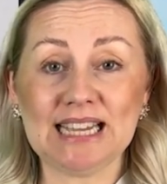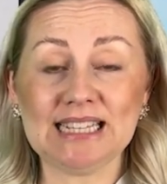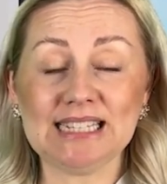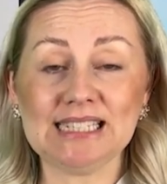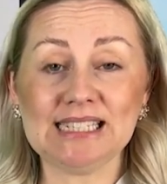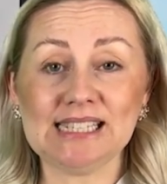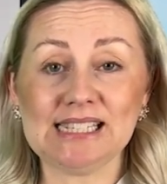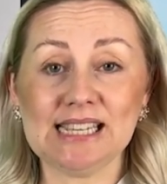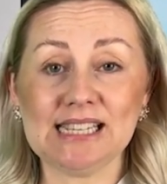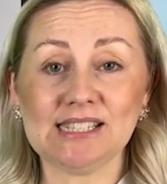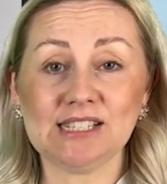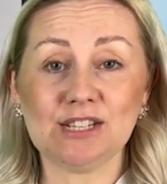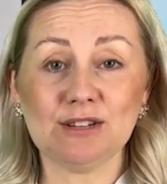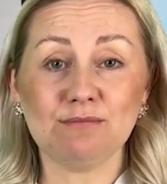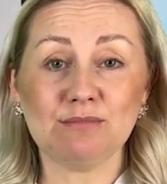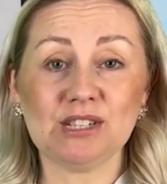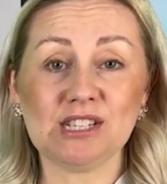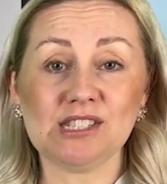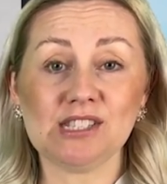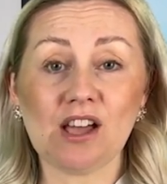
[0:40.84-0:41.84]
in
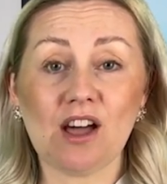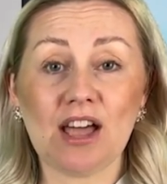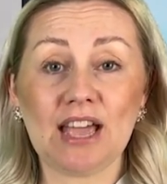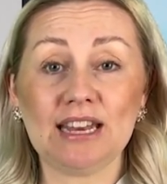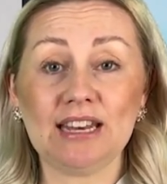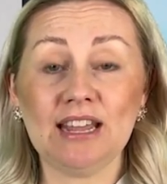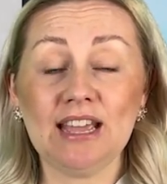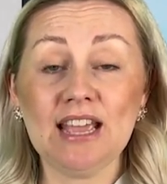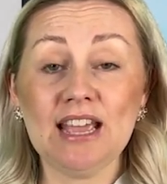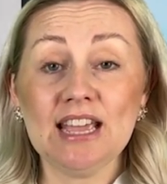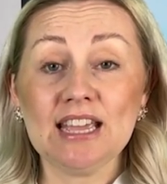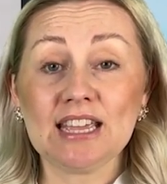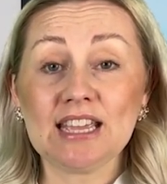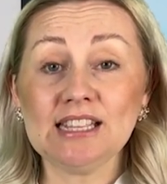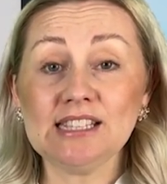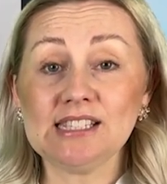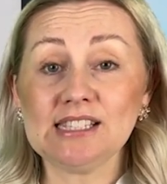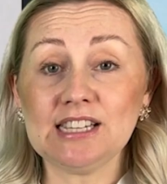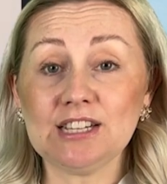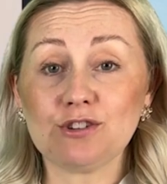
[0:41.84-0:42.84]
system design,
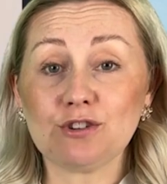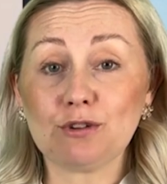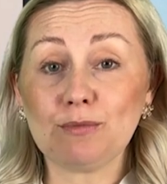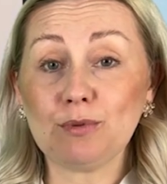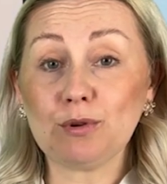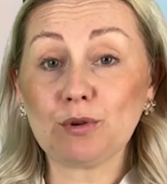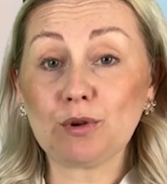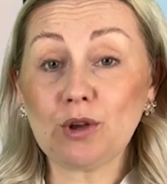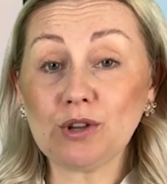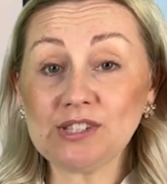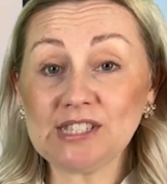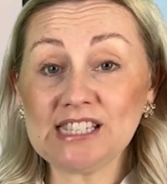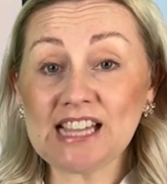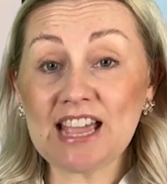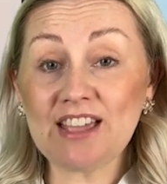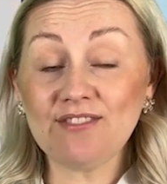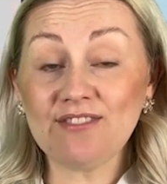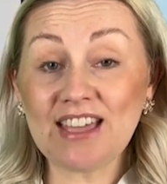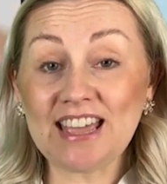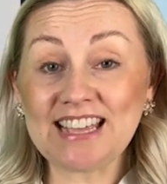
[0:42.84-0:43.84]
considerable cost
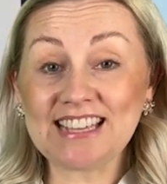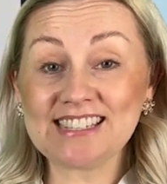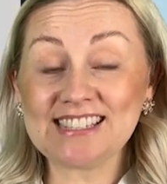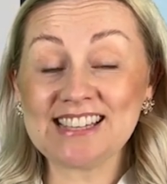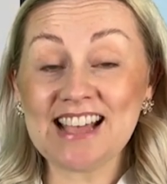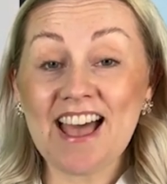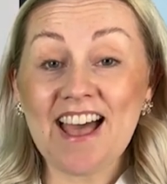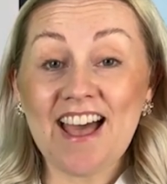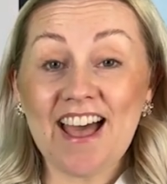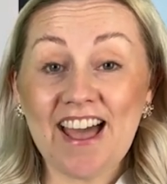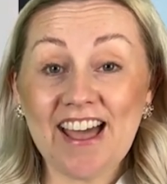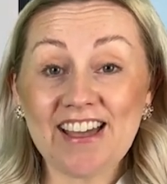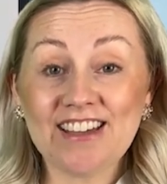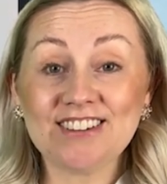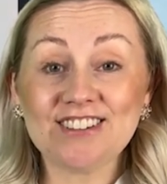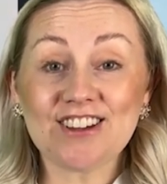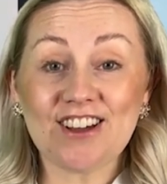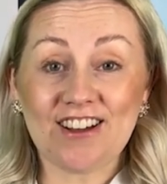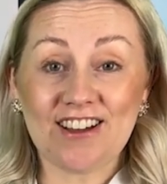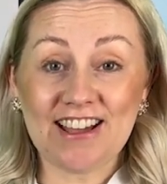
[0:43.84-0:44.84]
savings,
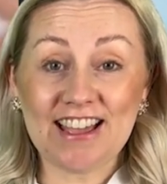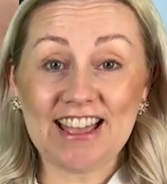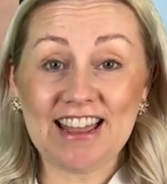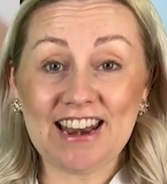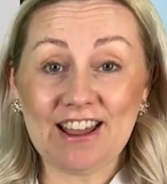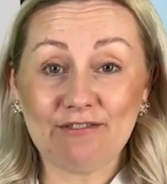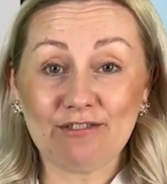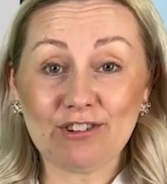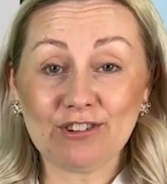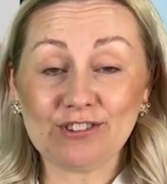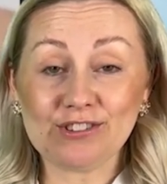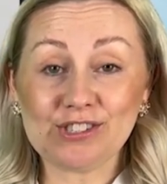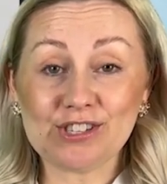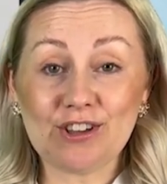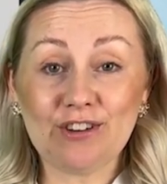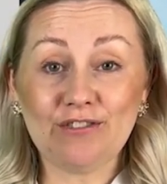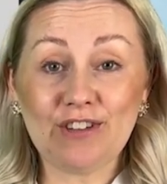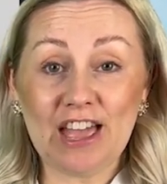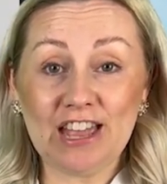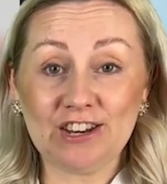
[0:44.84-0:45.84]
and higher levels
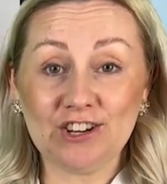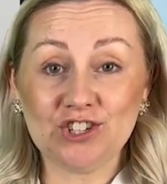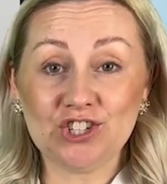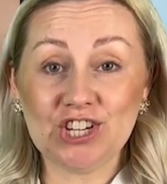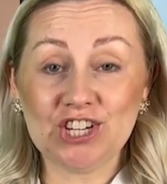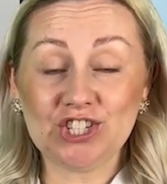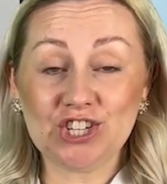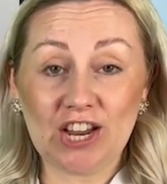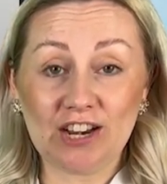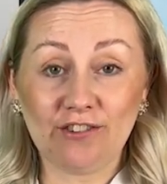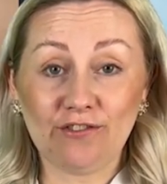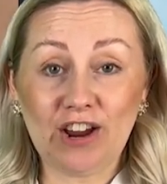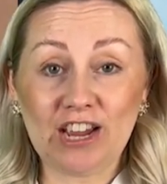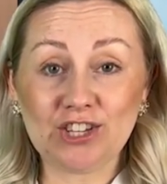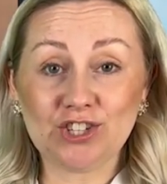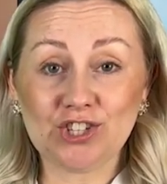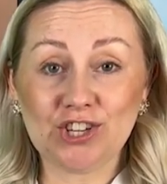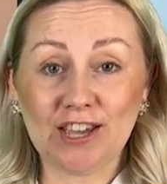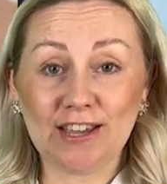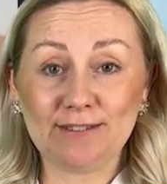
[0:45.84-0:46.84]
of energy
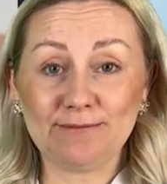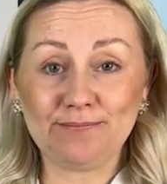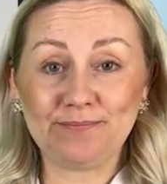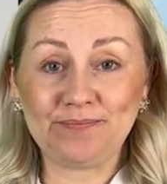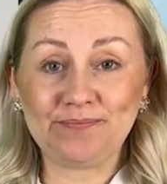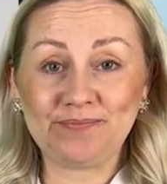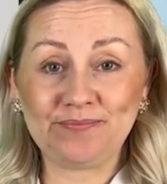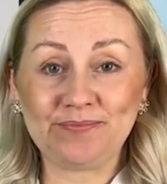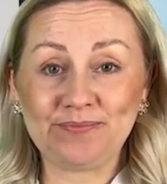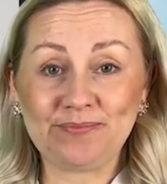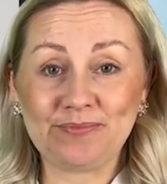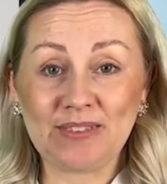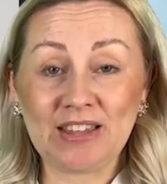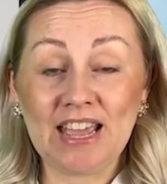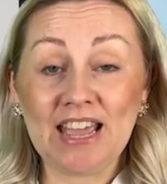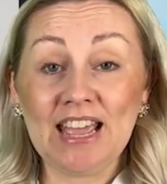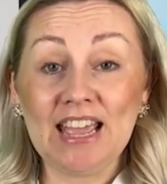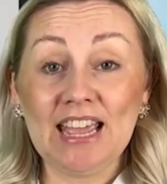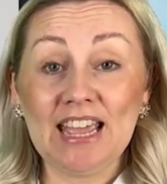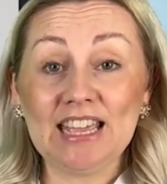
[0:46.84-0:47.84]
generation.
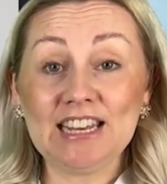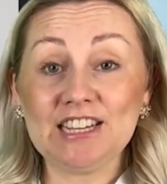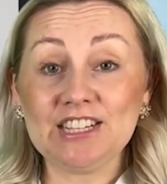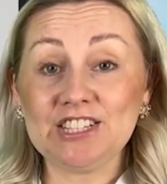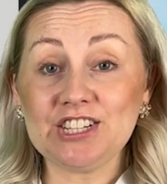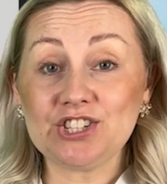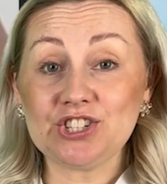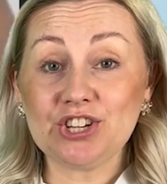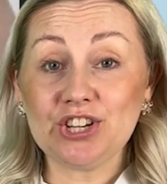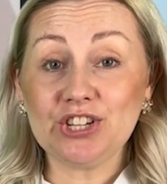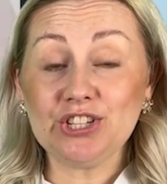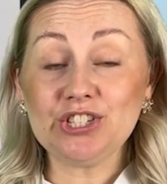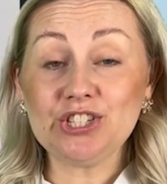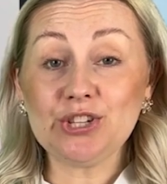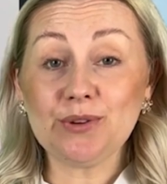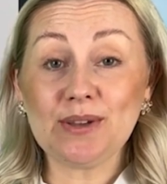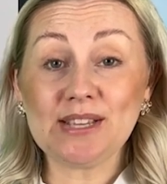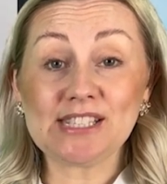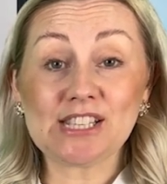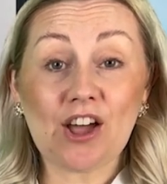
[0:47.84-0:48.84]
In addition
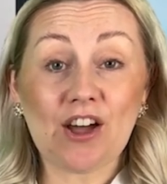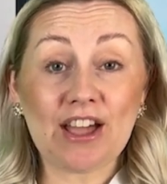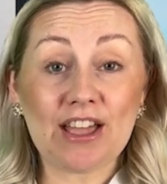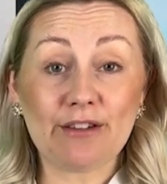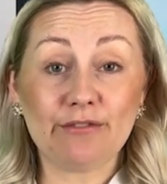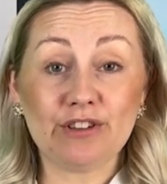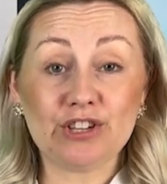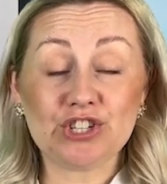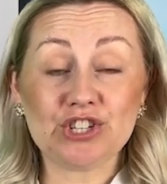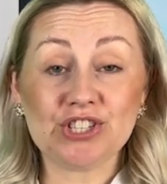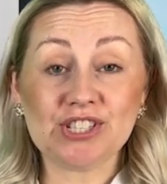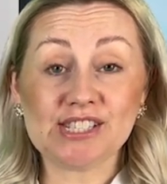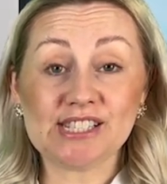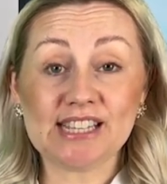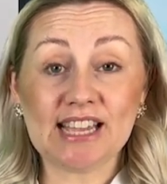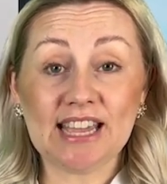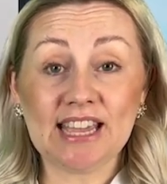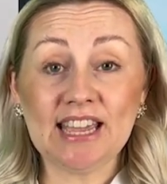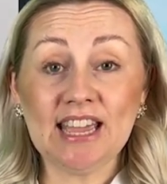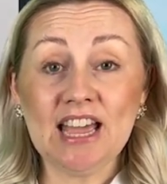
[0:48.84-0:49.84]
to its high
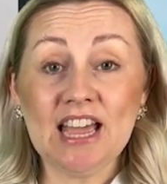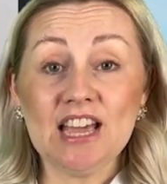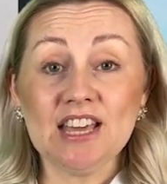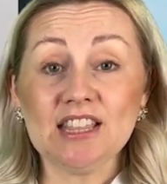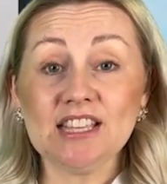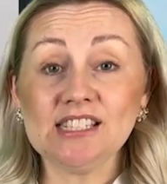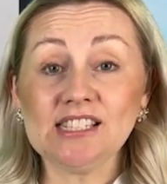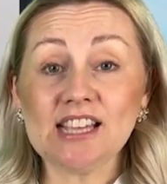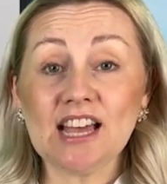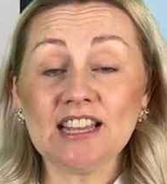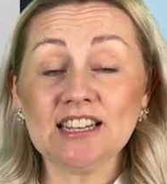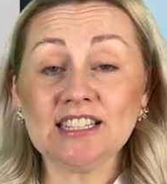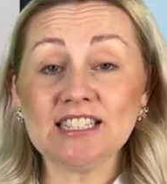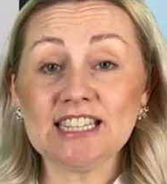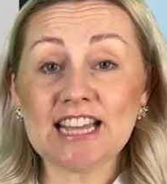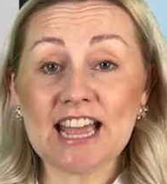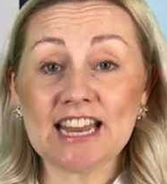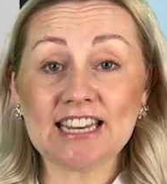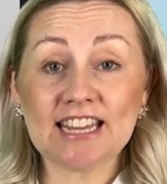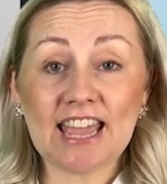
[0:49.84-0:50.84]
efficiency, the
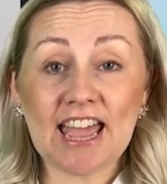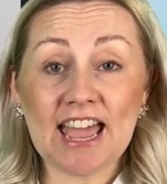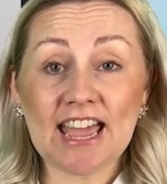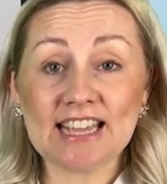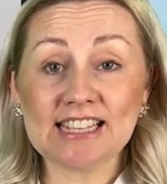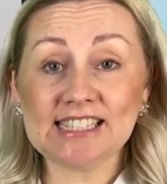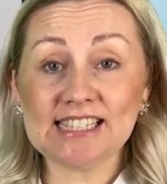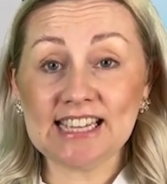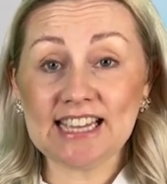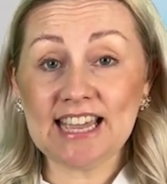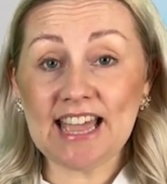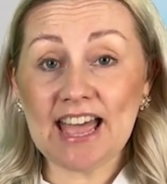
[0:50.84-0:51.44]
SUN2000